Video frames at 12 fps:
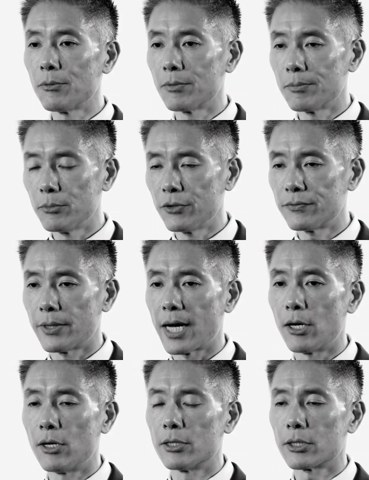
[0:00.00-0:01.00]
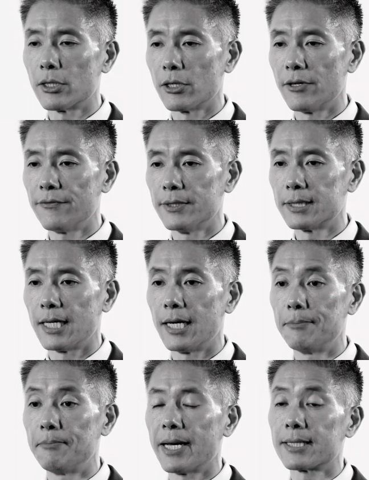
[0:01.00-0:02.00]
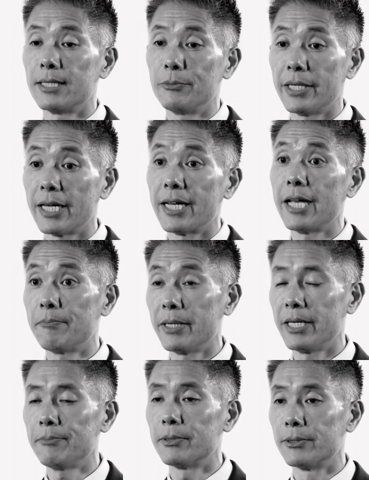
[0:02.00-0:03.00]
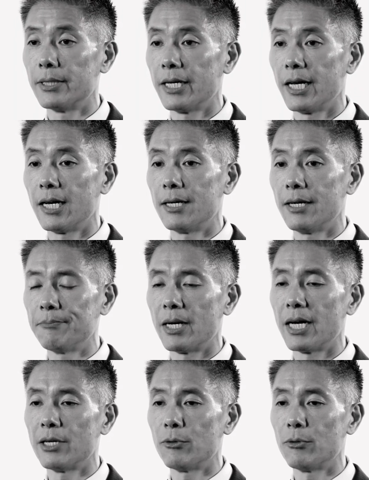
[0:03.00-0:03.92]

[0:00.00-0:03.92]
moved to our Hong Kong office. Uh, back then we had eight people uh, and my